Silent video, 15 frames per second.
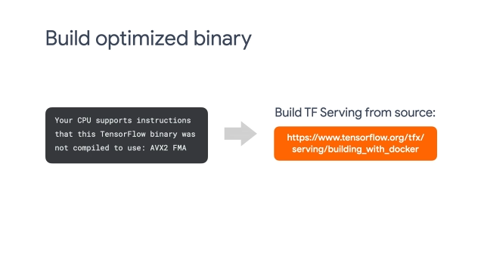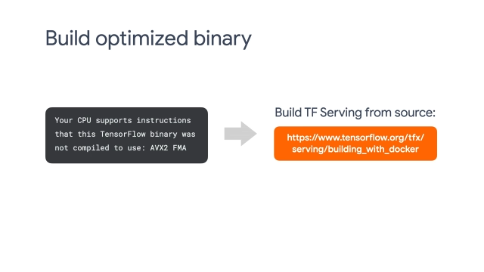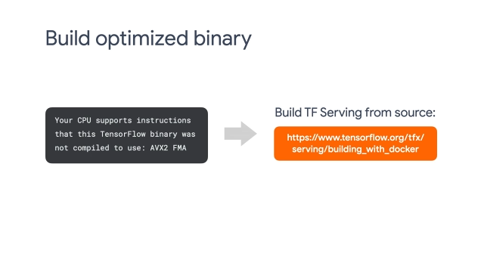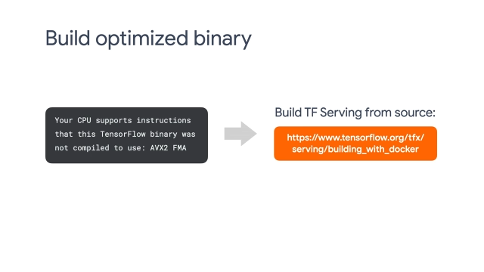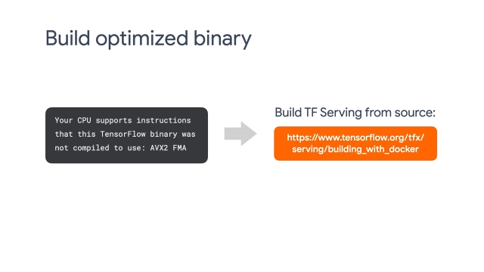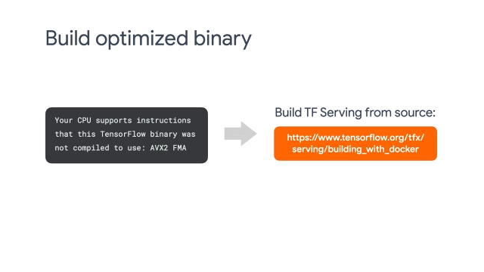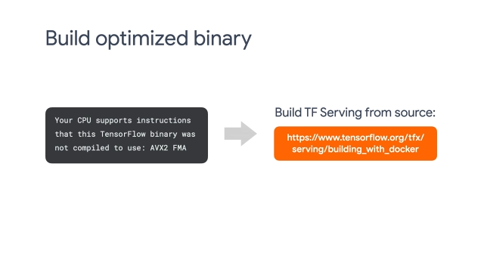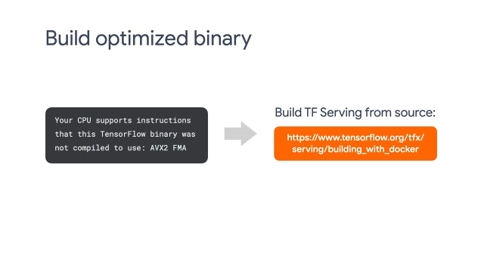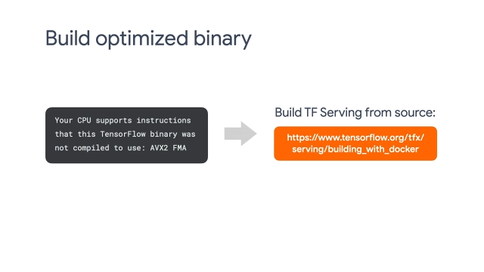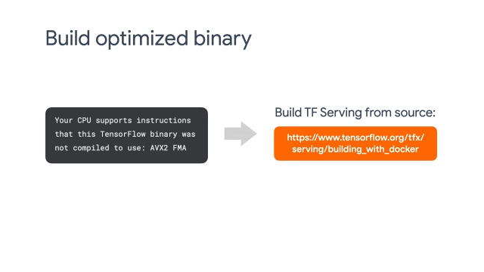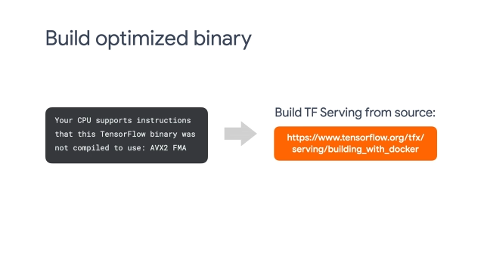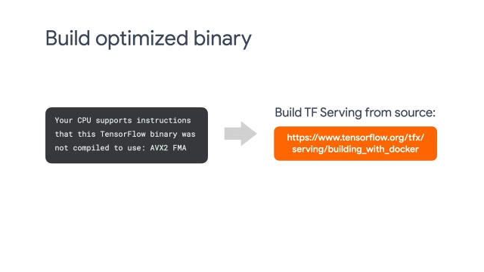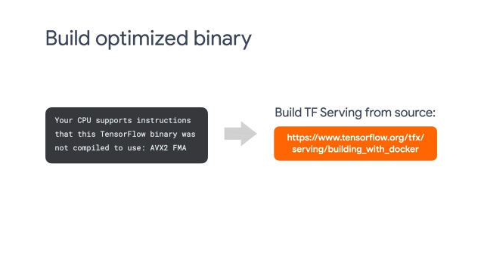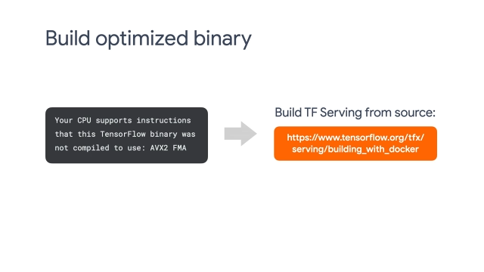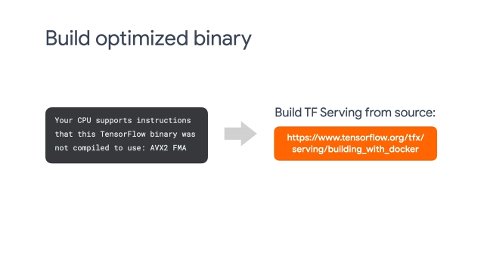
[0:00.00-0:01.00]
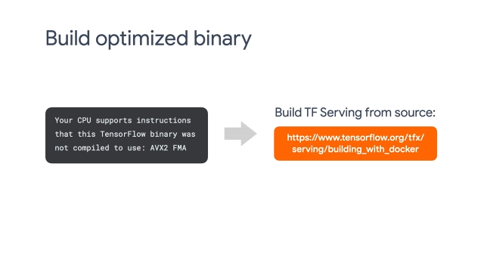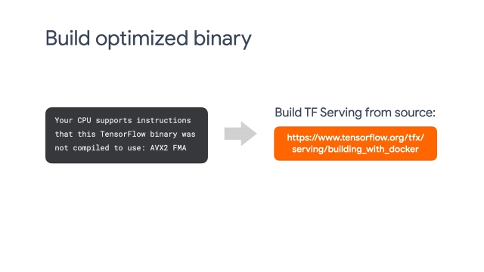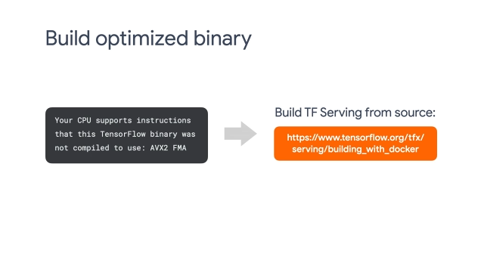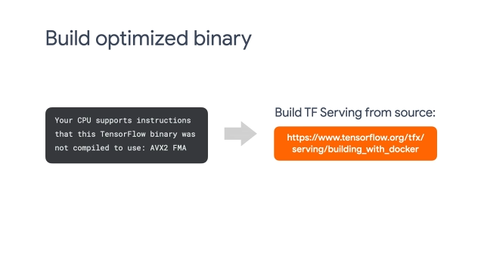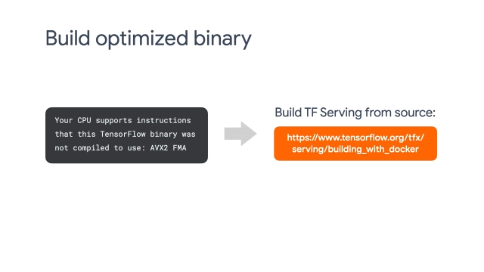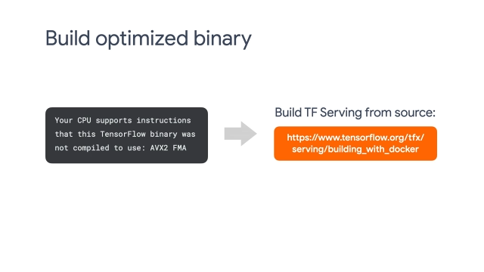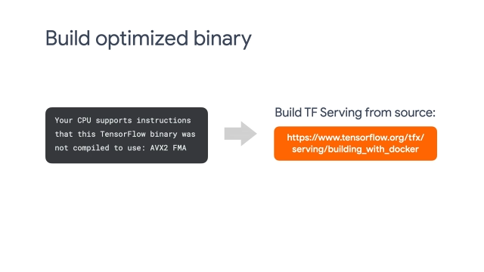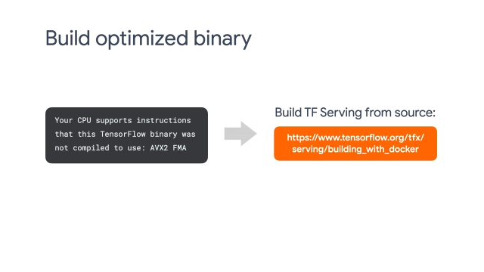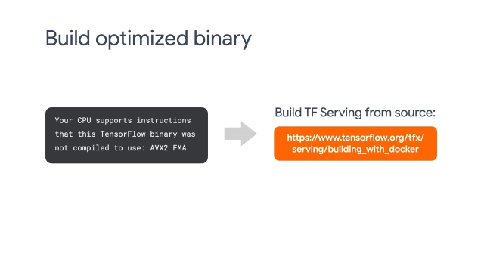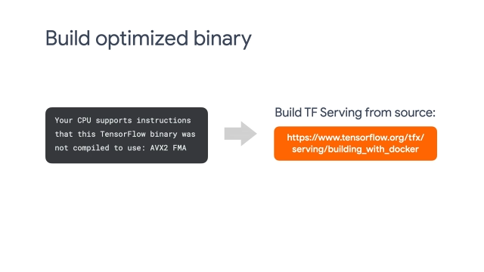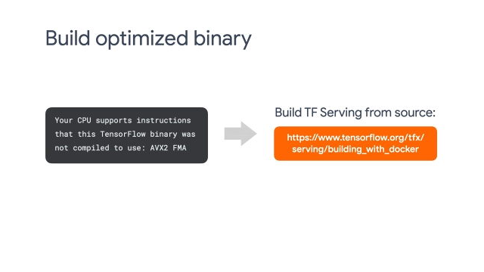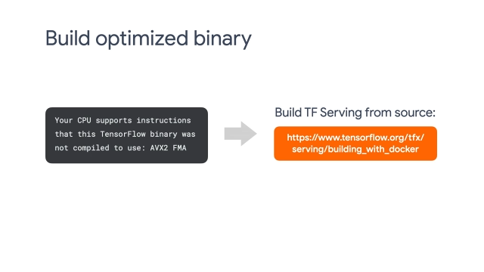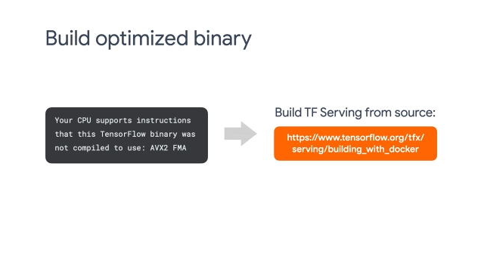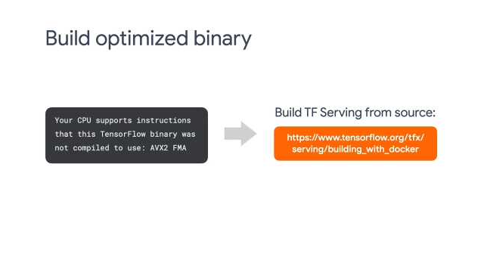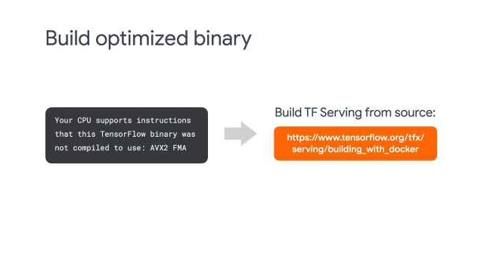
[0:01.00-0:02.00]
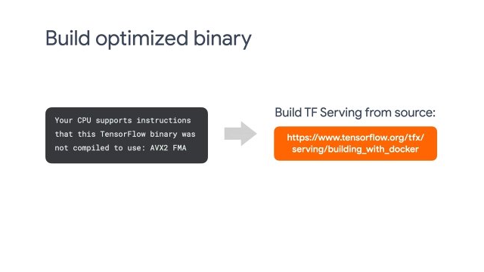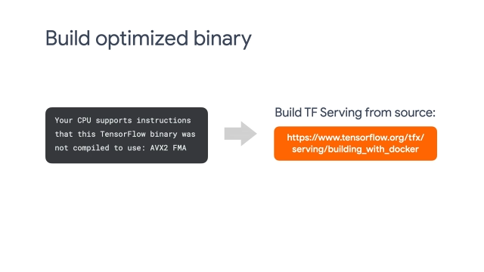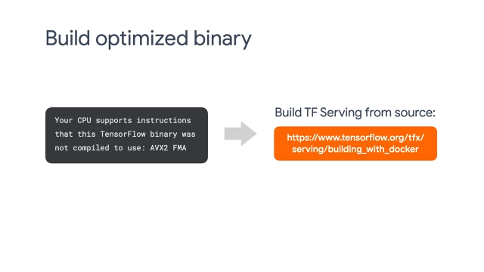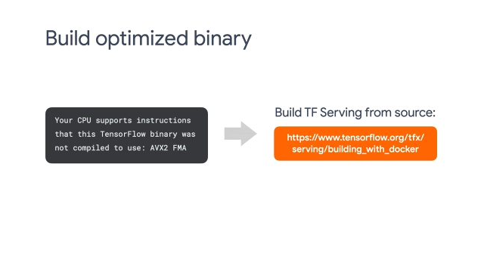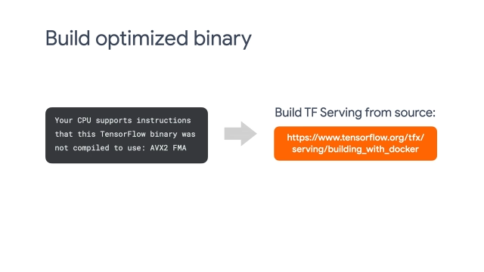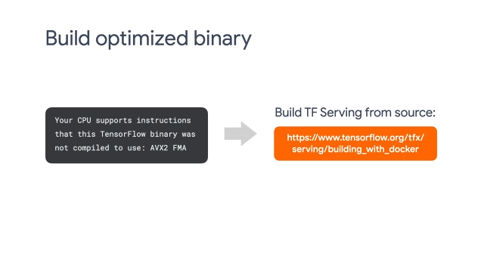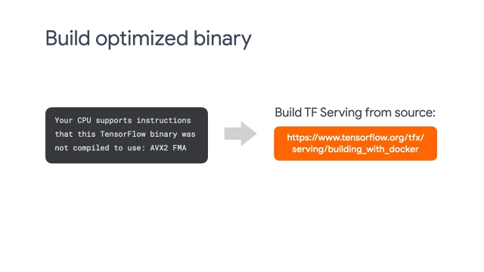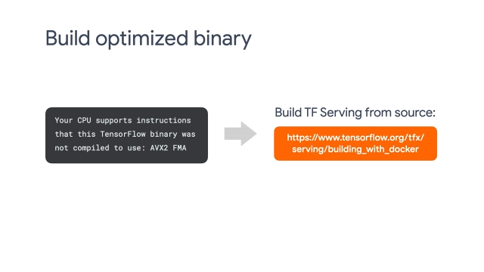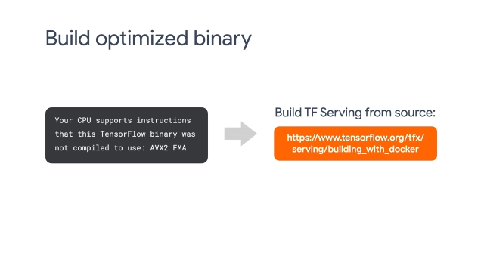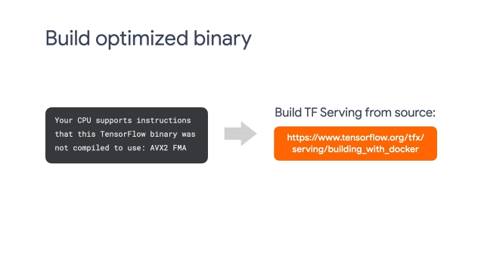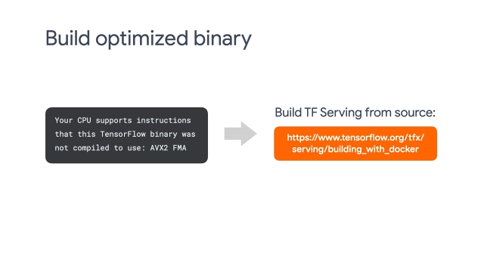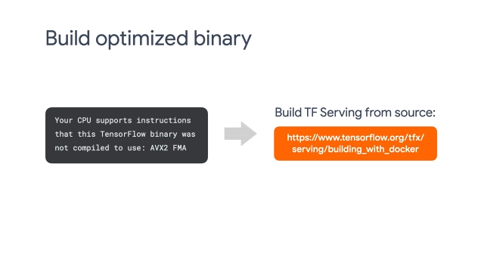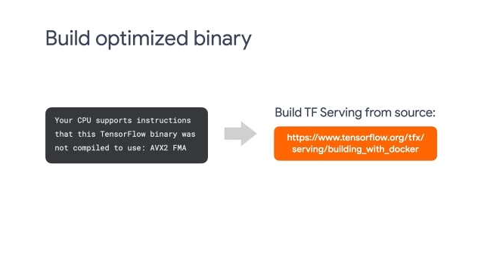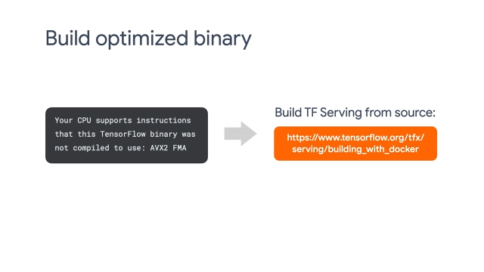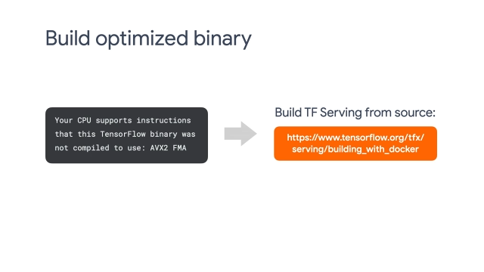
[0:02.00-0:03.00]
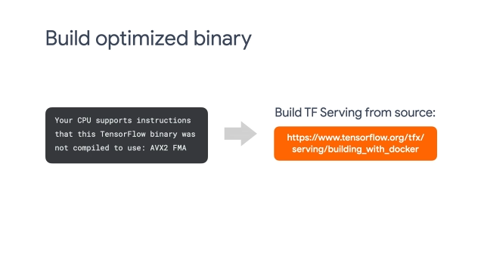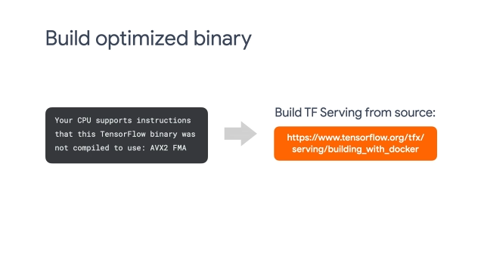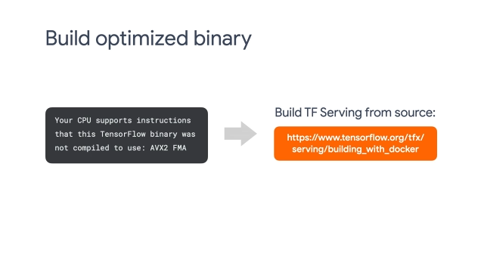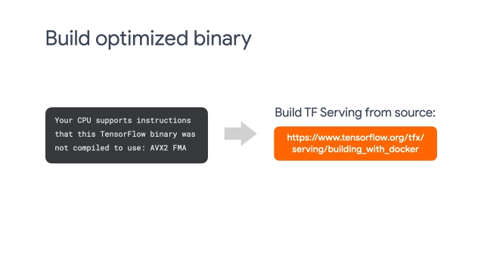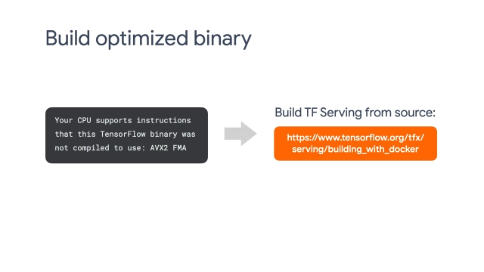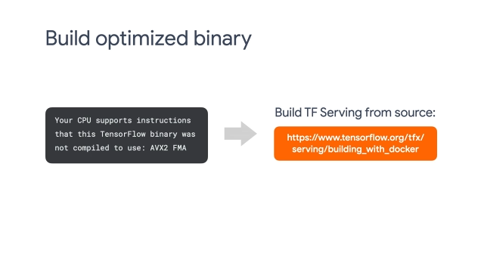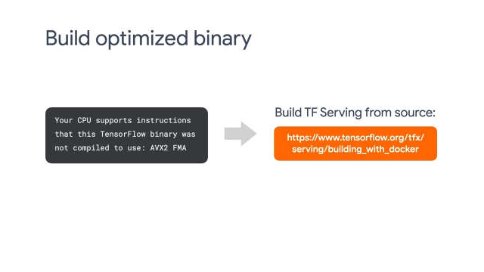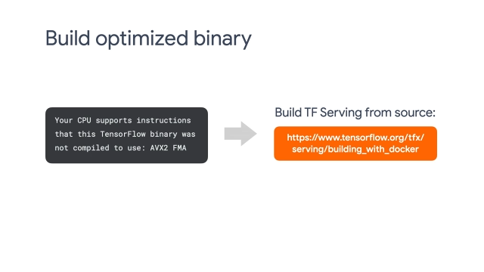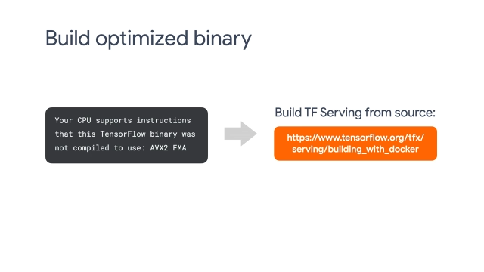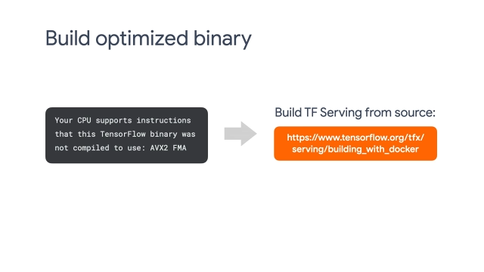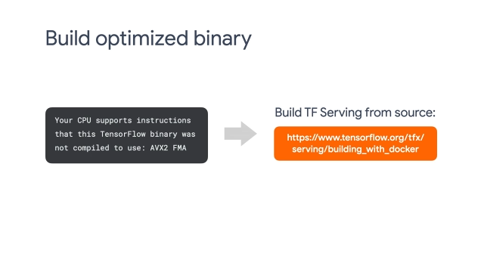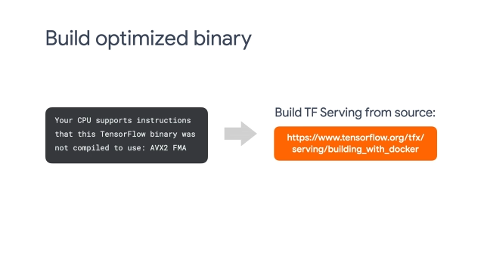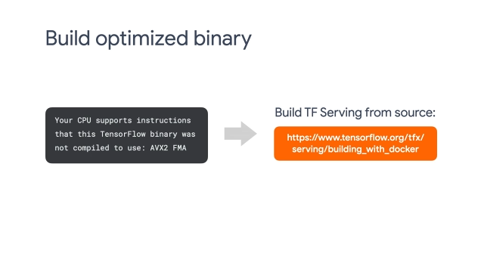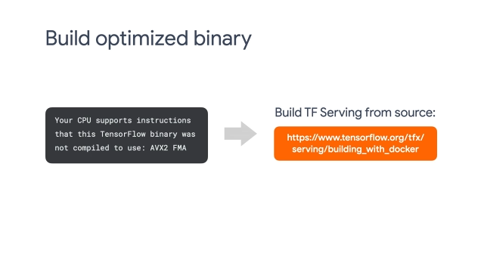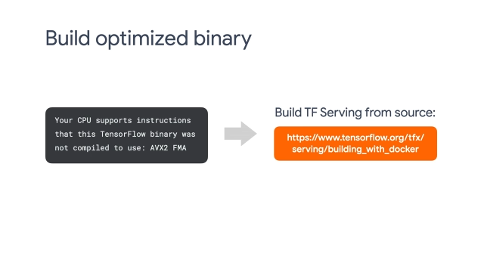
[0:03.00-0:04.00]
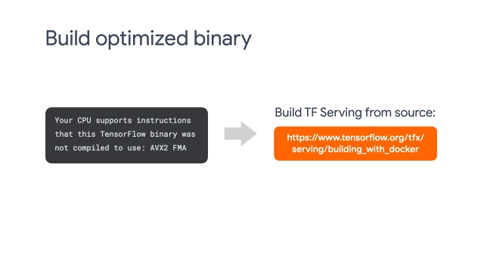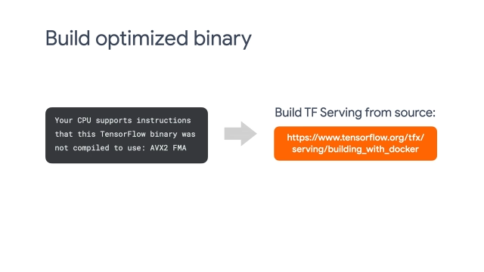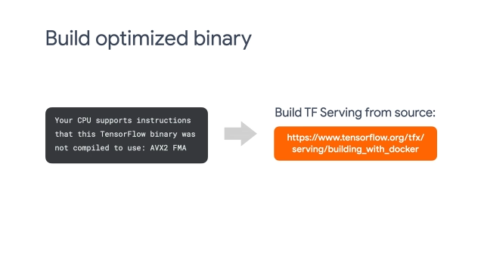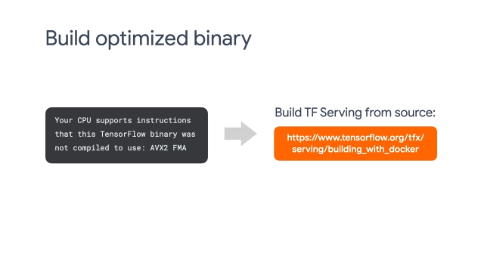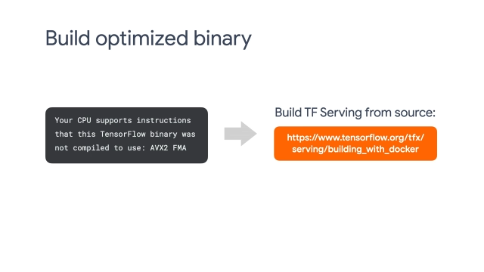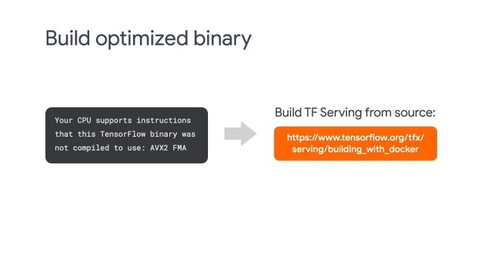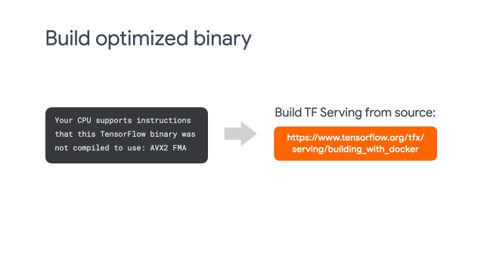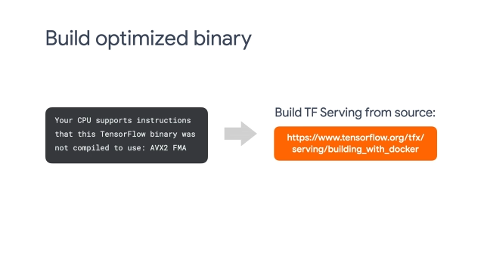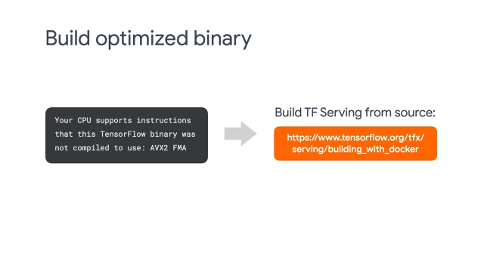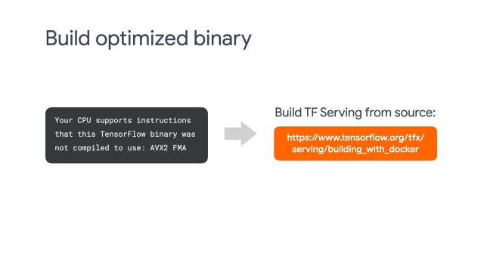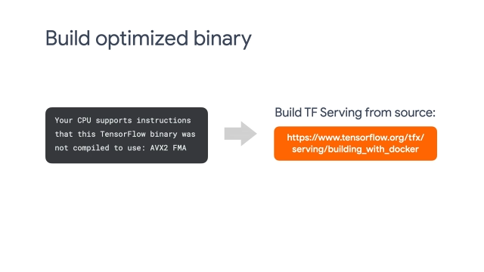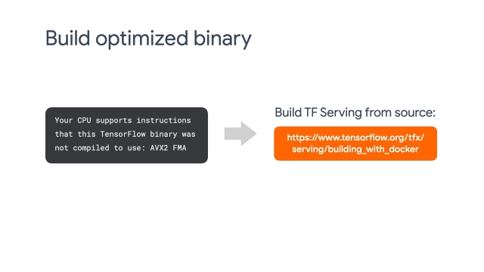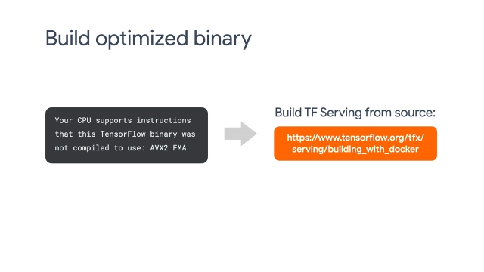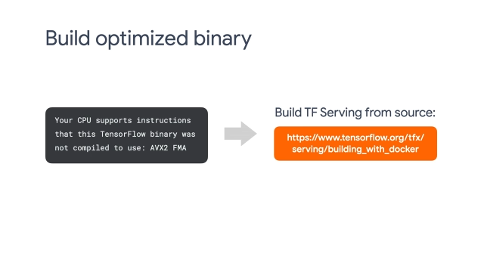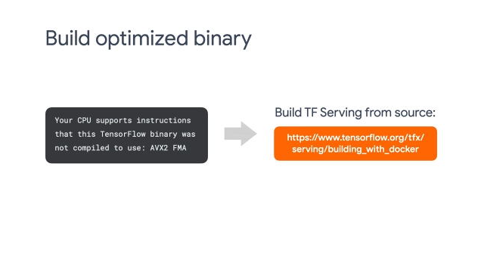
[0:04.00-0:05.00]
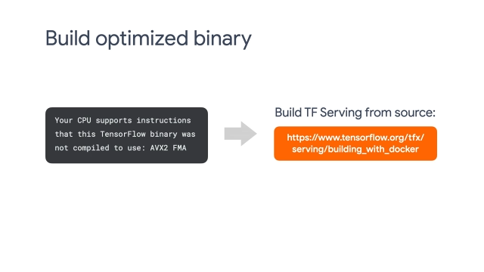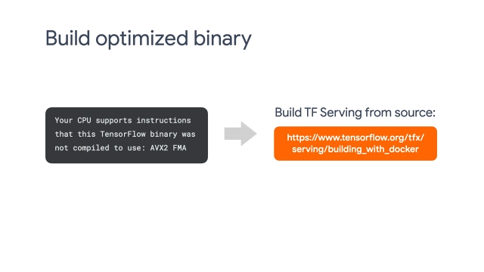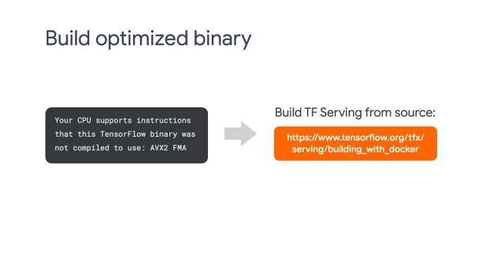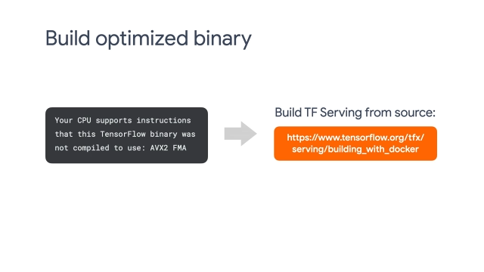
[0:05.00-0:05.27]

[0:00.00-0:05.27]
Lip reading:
Nobody's mouth can be seen.